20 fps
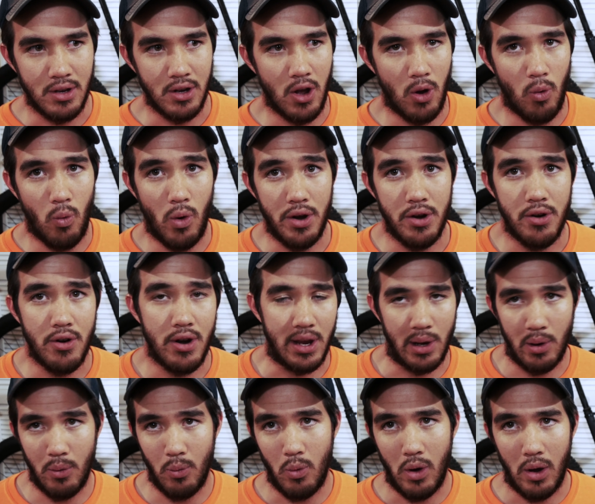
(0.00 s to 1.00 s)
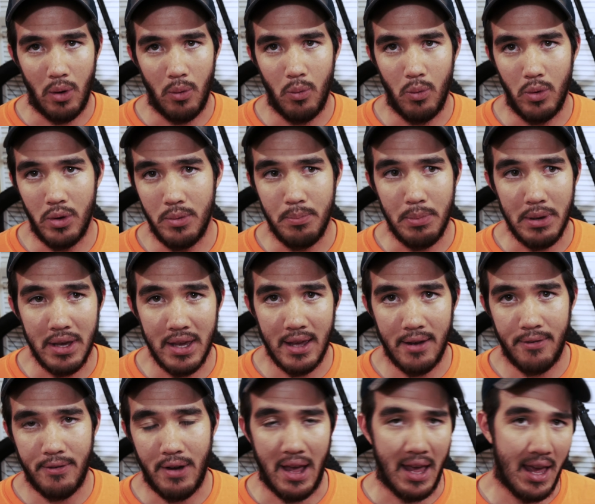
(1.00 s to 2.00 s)
you know, wondering what would be
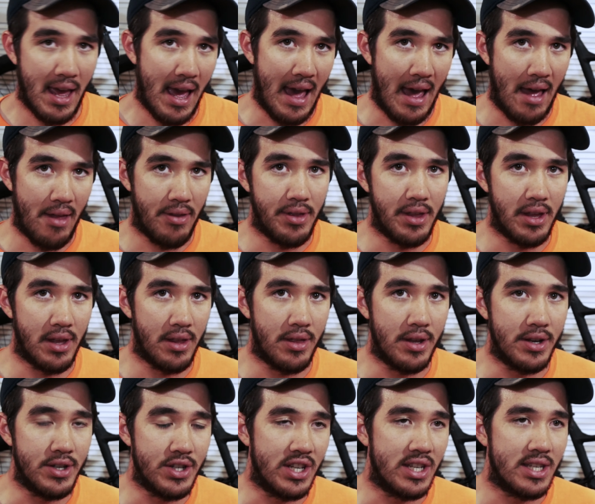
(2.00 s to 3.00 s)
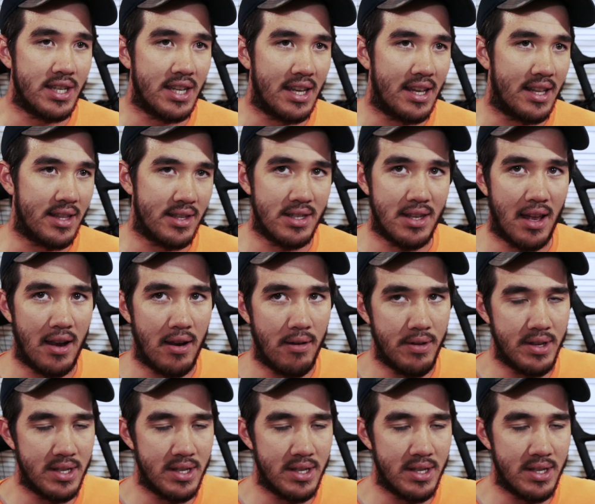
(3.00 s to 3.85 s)
if I had the GT instead of the